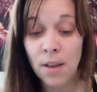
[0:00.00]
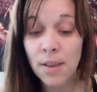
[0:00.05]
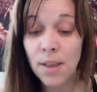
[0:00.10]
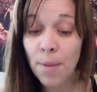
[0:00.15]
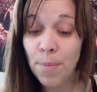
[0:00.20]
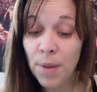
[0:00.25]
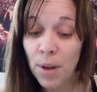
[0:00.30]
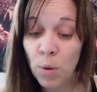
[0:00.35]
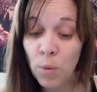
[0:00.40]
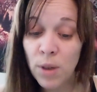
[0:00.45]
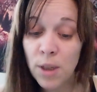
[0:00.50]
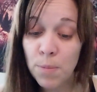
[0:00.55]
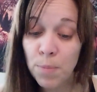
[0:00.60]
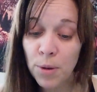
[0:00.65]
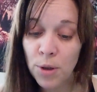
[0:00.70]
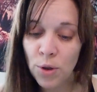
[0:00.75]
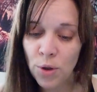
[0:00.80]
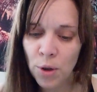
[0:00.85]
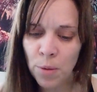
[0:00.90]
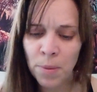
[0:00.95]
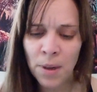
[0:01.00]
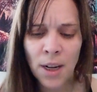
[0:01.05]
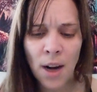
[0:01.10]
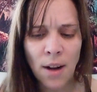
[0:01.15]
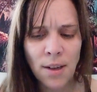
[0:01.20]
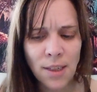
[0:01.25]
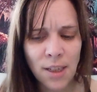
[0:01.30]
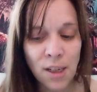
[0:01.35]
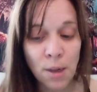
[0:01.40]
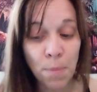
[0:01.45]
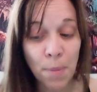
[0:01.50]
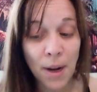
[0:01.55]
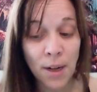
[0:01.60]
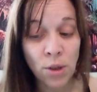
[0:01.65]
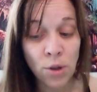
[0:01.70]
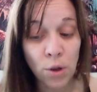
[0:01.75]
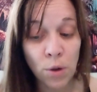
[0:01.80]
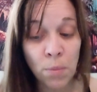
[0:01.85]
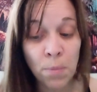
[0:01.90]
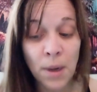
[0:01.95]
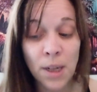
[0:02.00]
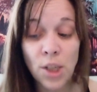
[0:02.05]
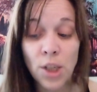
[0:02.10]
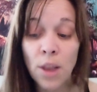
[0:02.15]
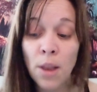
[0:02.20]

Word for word: Something whispers to me not to depend too much